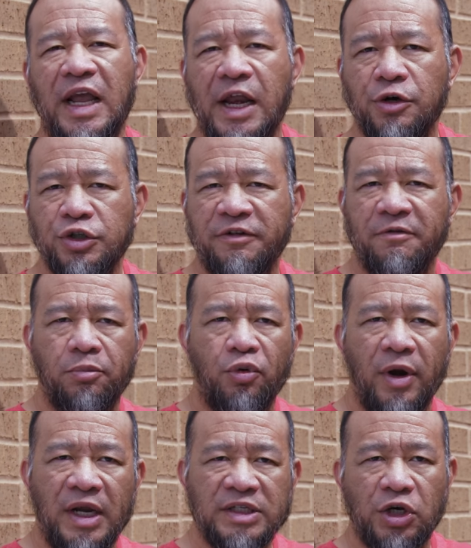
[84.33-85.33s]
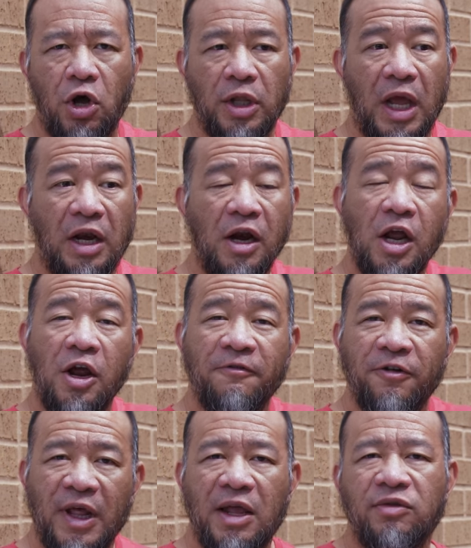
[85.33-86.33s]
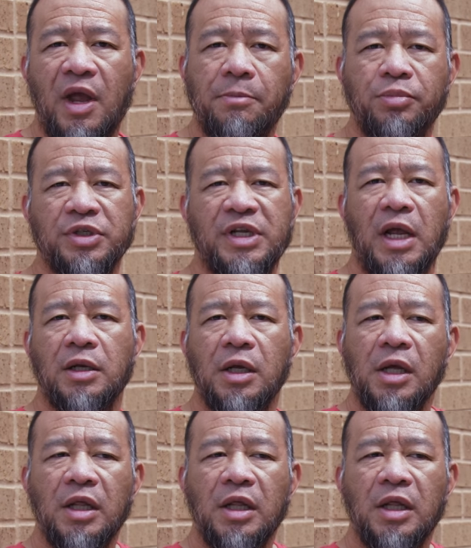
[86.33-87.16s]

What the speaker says: energy for praise and all that for that 10%,